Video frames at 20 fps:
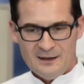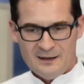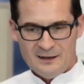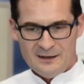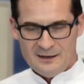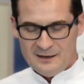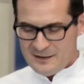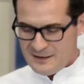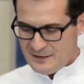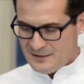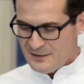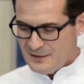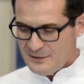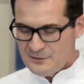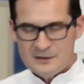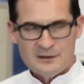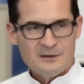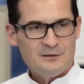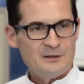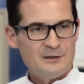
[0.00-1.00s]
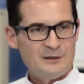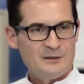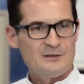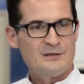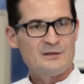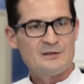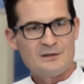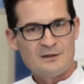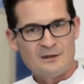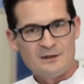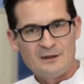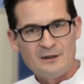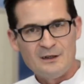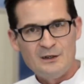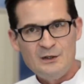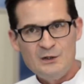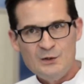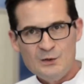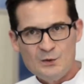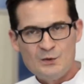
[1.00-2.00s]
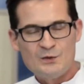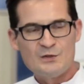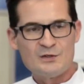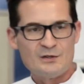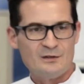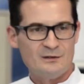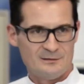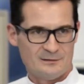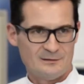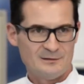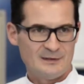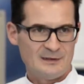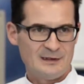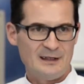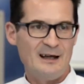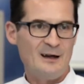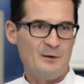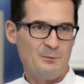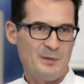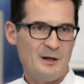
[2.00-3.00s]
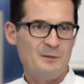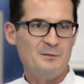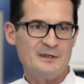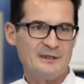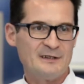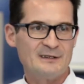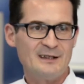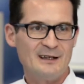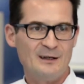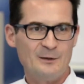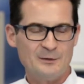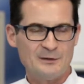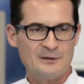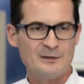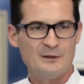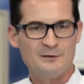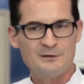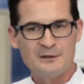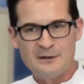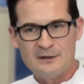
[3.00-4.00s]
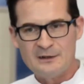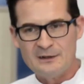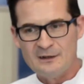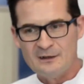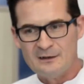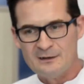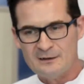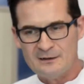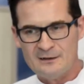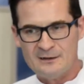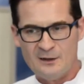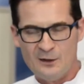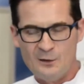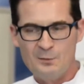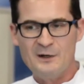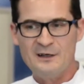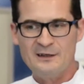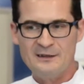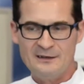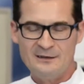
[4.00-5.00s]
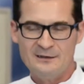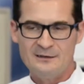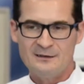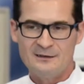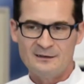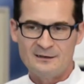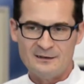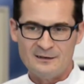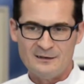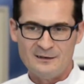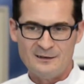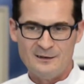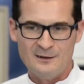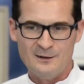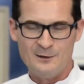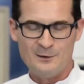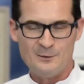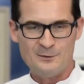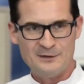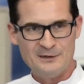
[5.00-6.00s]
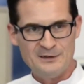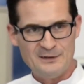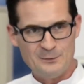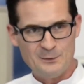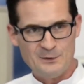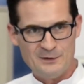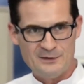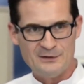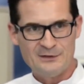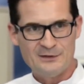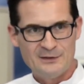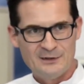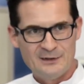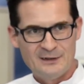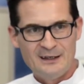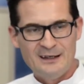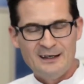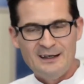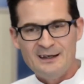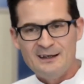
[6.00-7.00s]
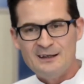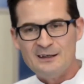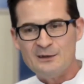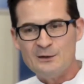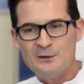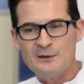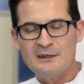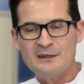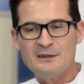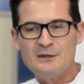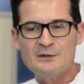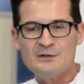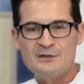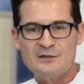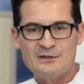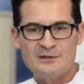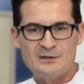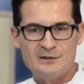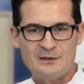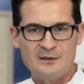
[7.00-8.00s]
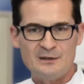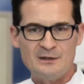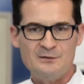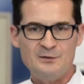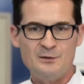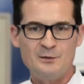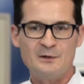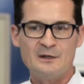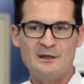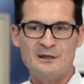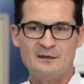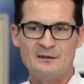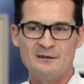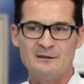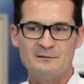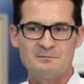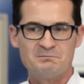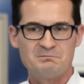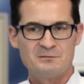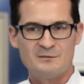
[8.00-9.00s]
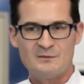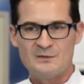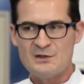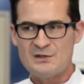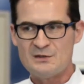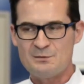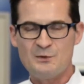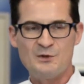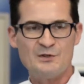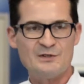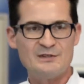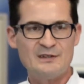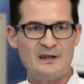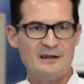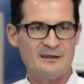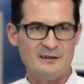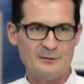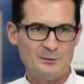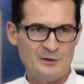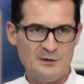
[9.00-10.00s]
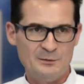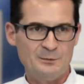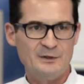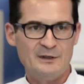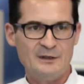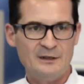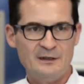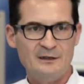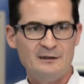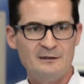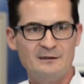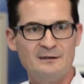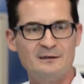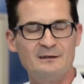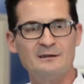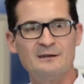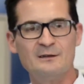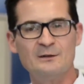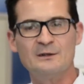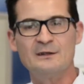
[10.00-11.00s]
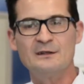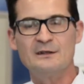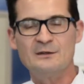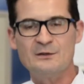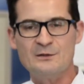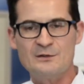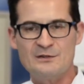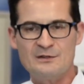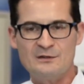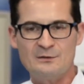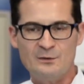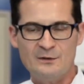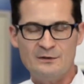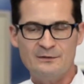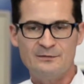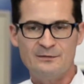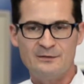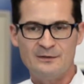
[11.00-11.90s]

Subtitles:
Yes, even if it is a huge cloud, public cloud, covering globally all over the world, you can use it if you are a small startup company. You can use it with